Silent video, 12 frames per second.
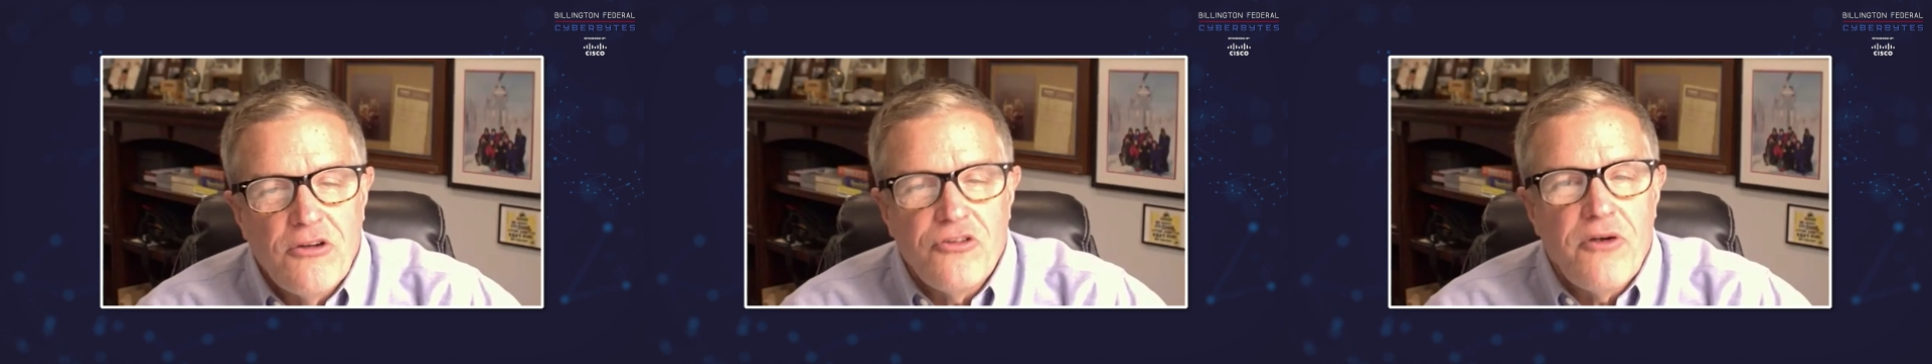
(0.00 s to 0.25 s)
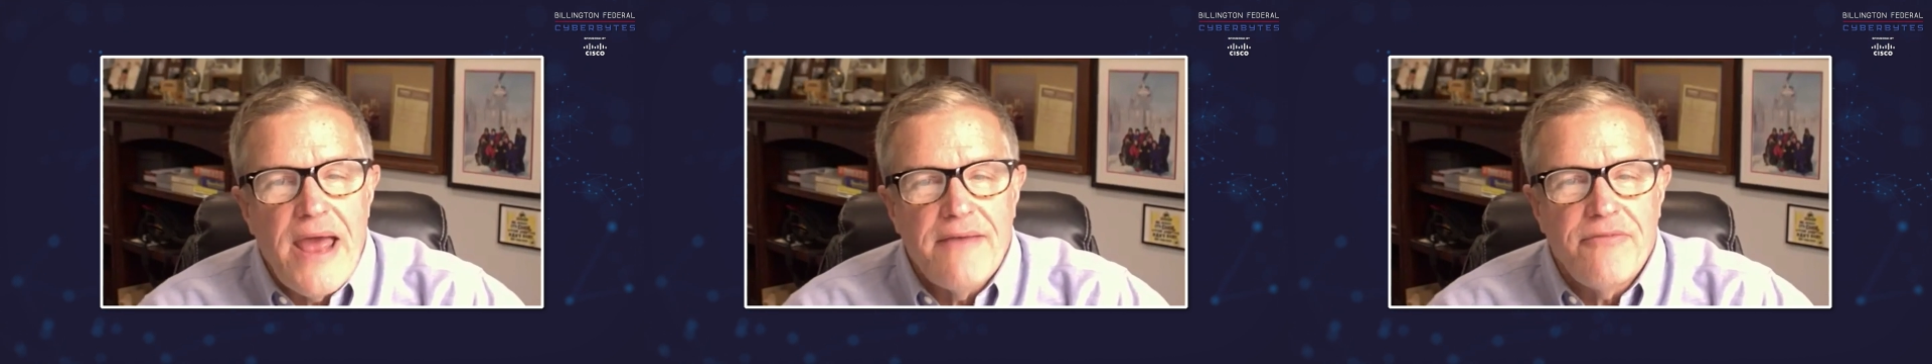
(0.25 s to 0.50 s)

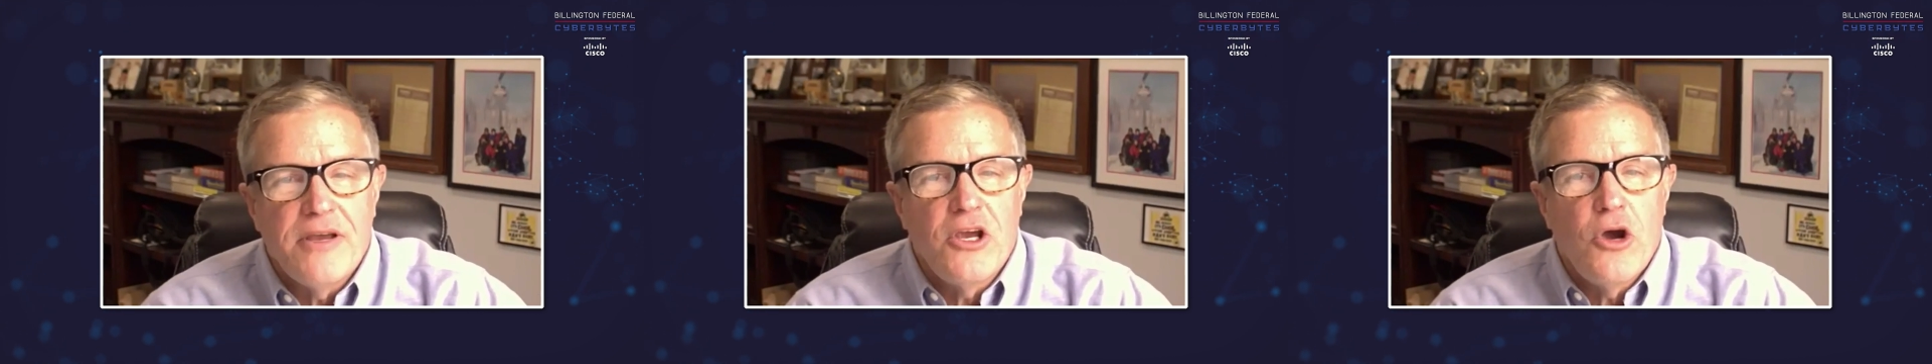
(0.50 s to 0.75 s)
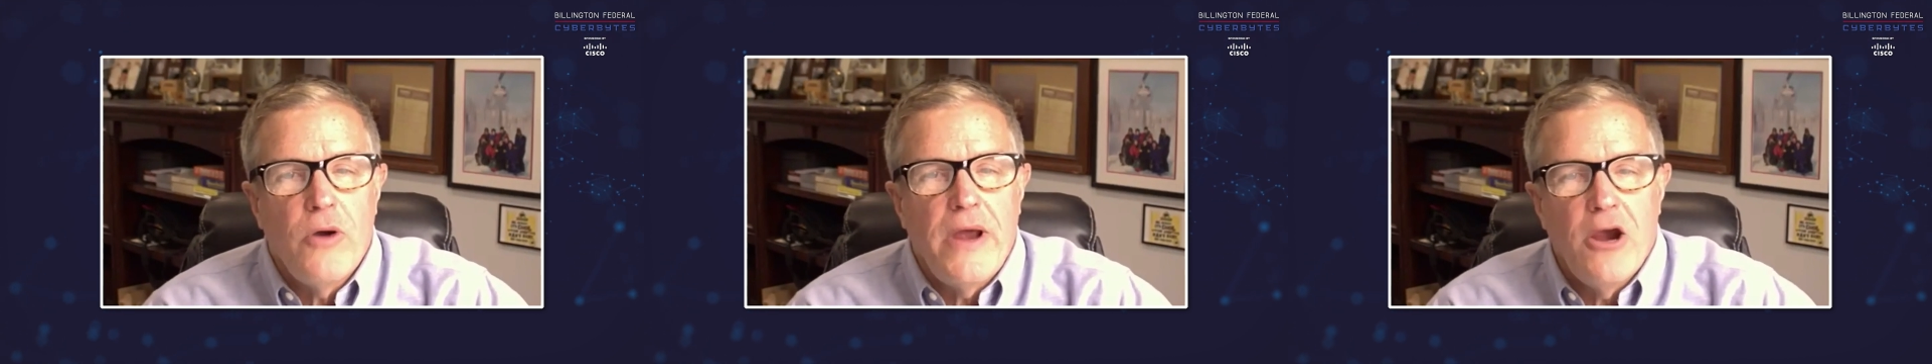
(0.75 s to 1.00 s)
traffic
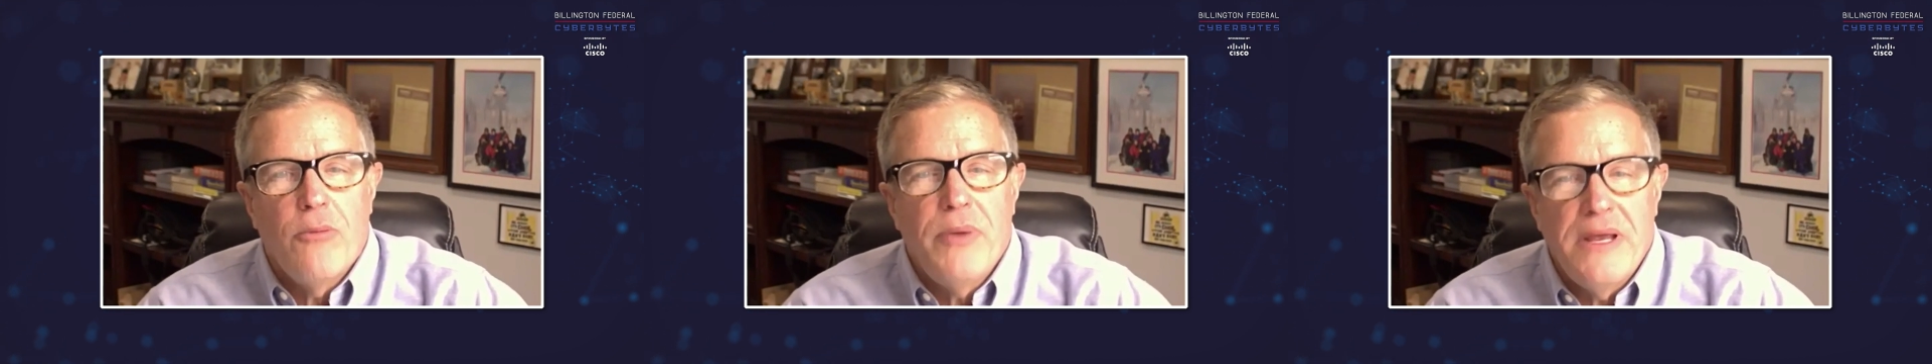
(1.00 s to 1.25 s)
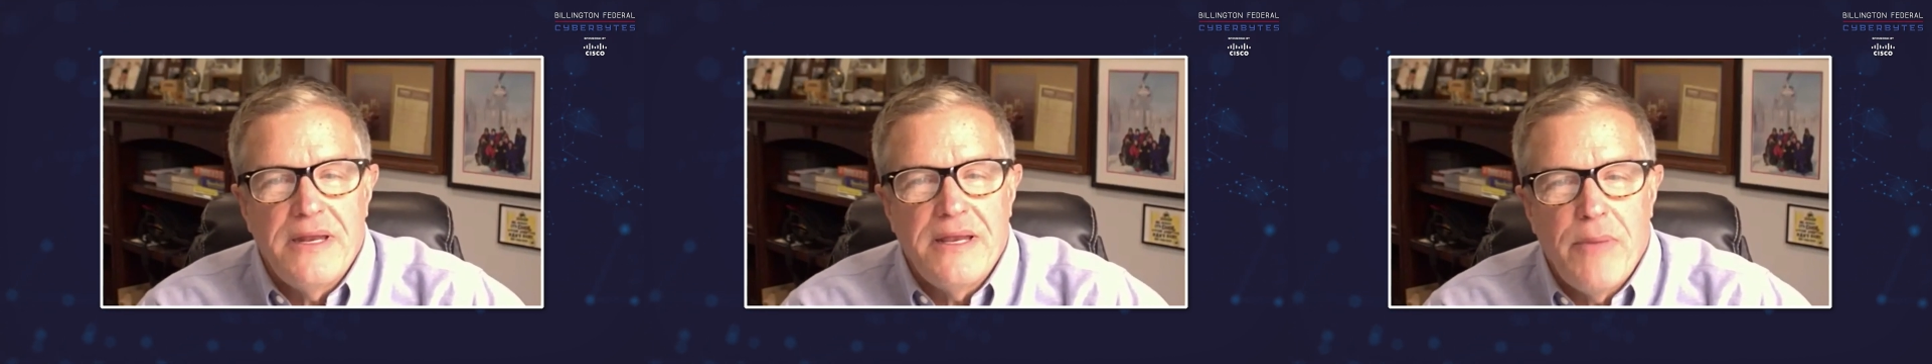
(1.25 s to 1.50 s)
go
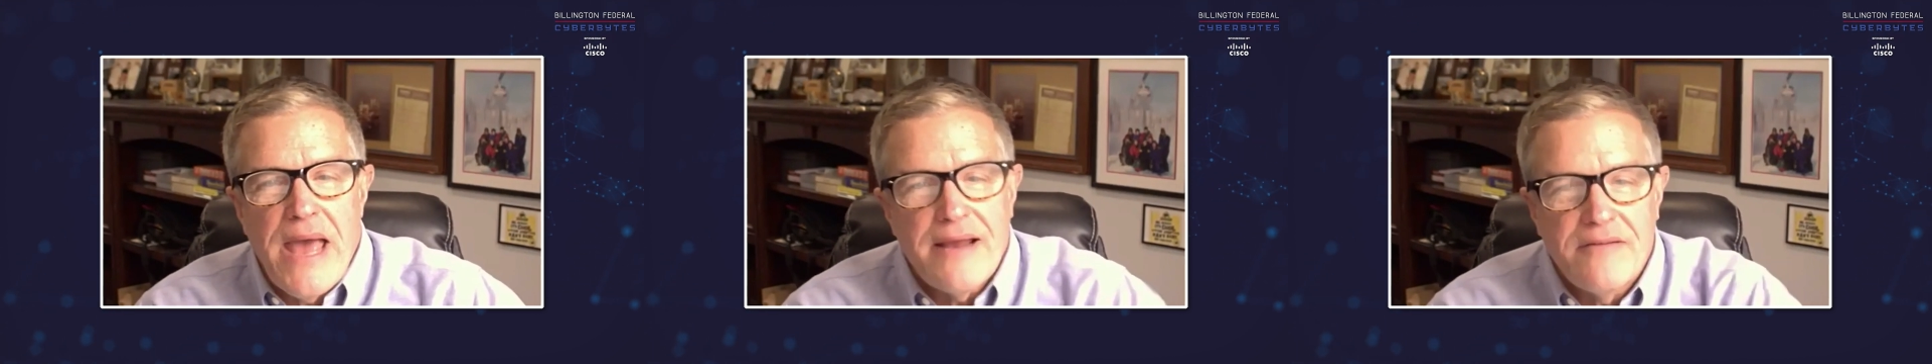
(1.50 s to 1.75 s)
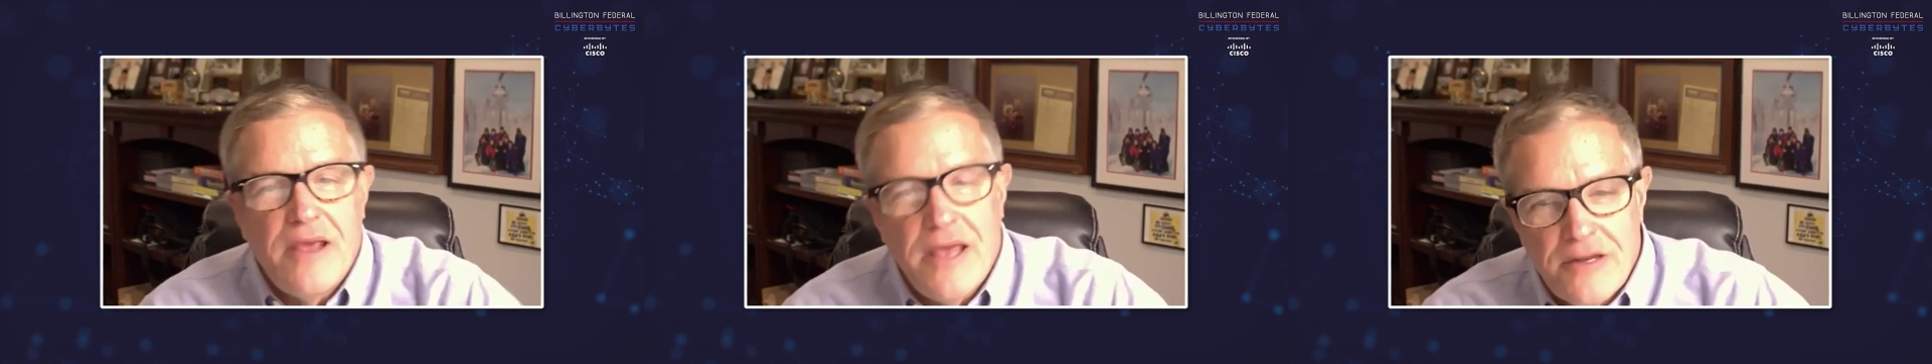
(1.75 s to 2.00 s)
hairpinning back
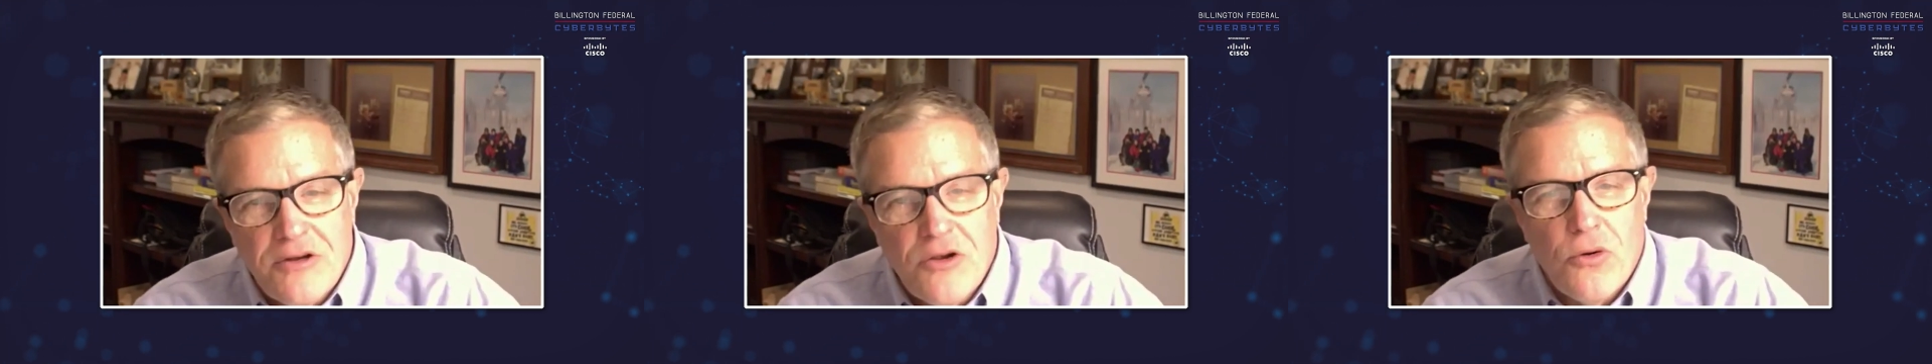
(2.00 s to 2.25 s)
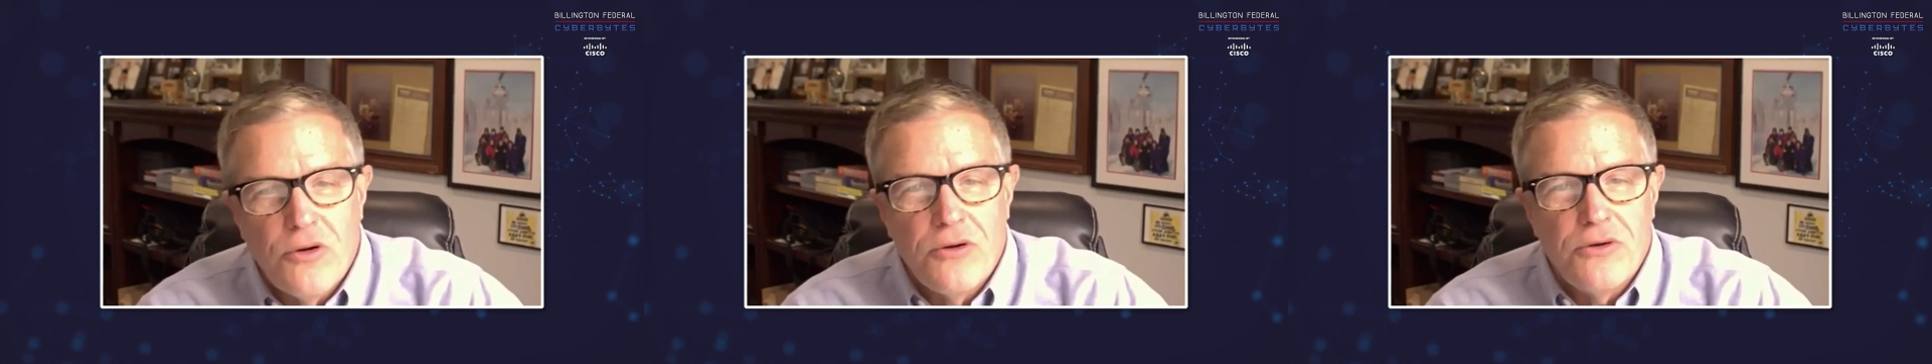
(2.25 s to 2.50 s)
to
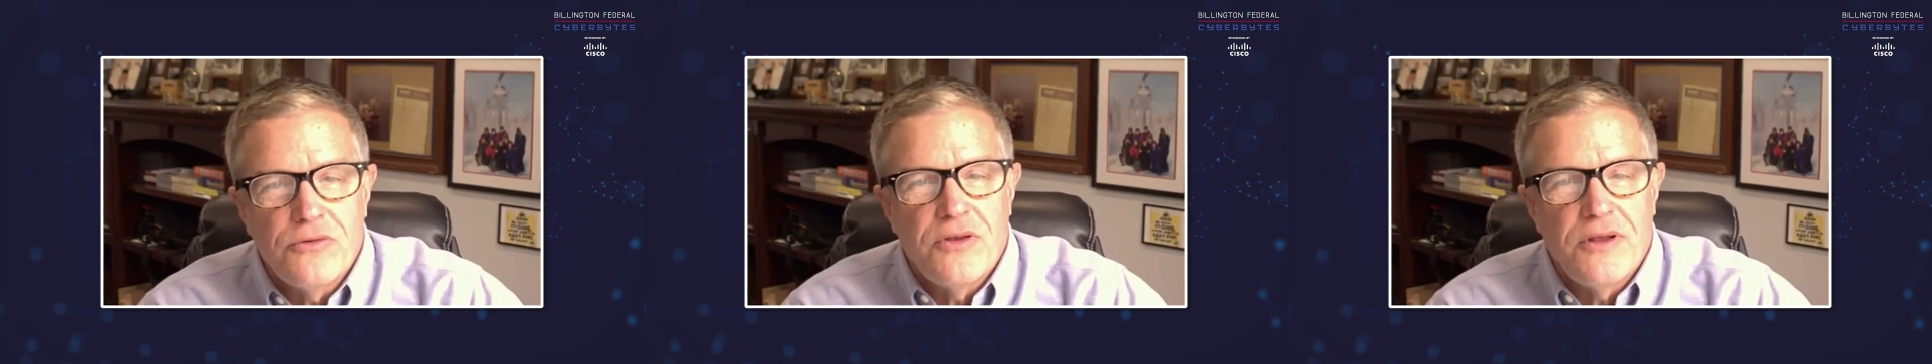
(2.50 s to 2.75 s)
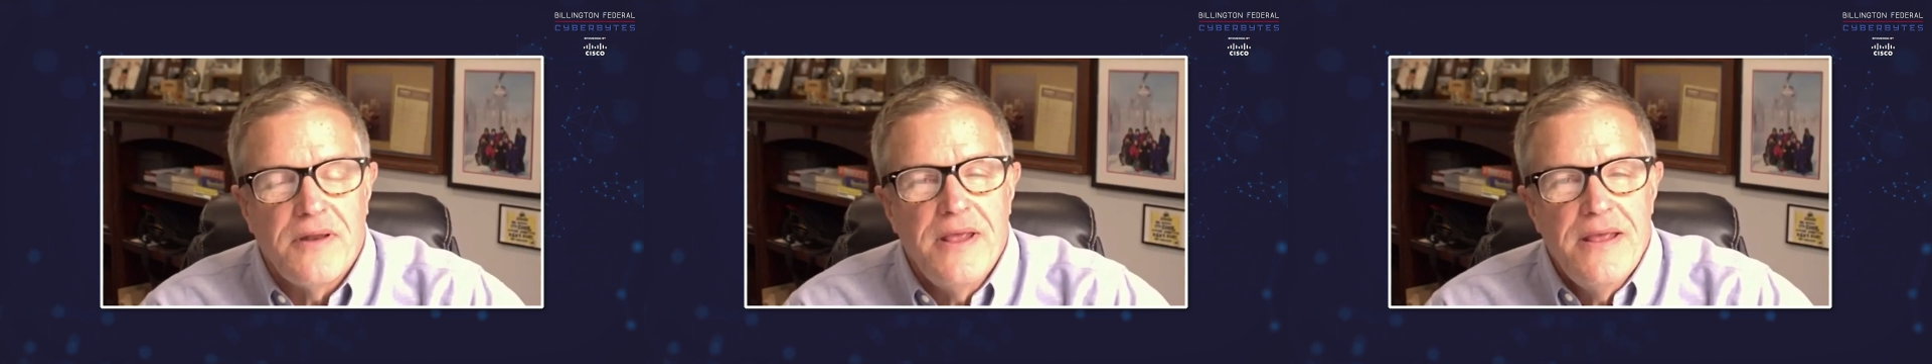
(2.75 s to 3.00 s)
headquarters
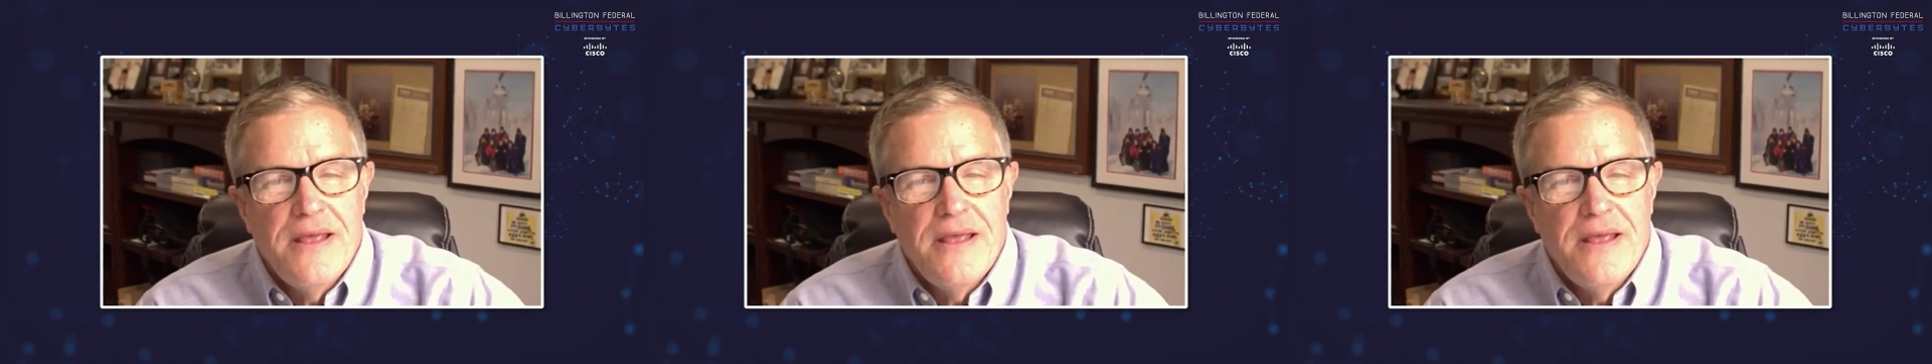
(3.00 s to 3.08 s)
and